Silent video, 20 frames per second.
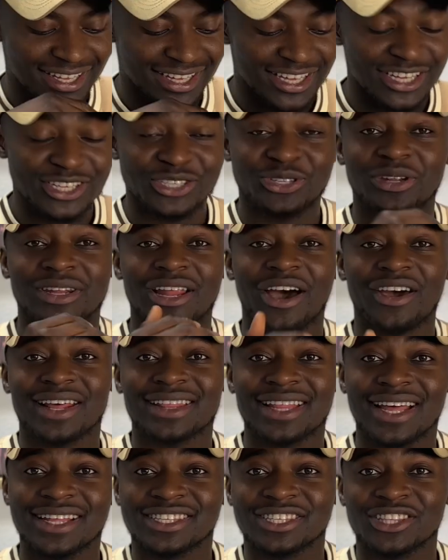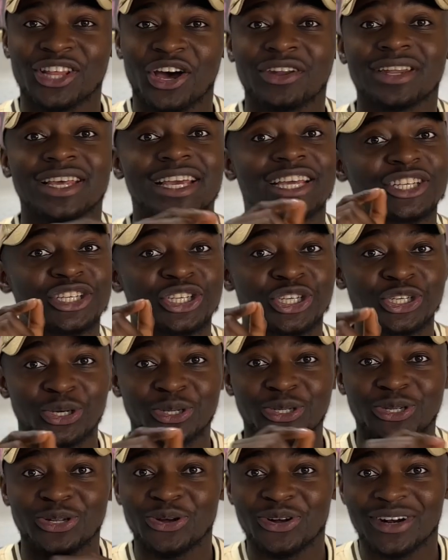So now that that's done, it
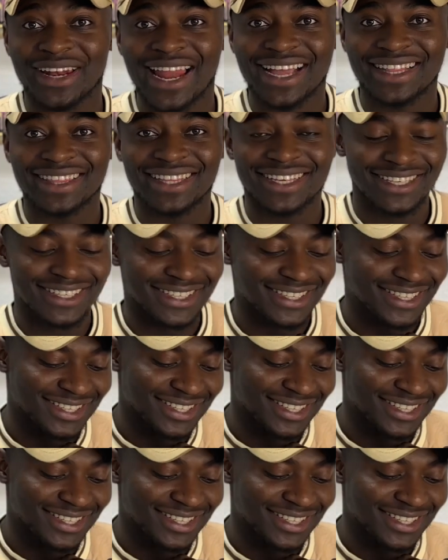should look like this.